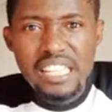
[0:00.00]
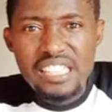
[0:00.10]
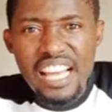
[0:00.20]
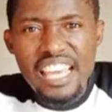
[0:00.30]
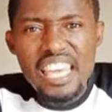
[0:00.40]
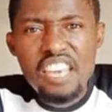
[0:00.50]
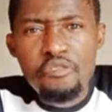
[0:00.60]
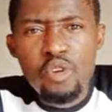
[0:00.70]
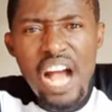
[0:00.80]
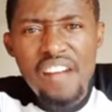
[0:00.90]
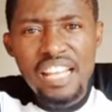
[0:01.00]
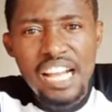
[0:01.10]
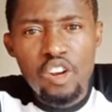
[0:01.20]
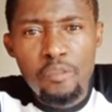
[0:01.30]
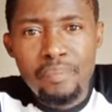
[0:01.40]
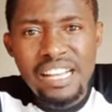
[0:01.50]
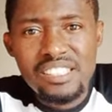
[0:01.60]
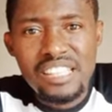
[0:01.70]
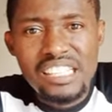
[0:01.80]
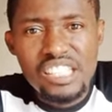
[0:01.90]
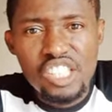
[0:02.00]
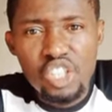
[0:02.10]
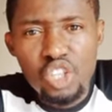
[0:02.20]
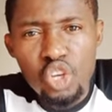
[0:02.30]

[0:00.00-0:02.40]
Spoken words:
My dear, if you have that kind of mindset,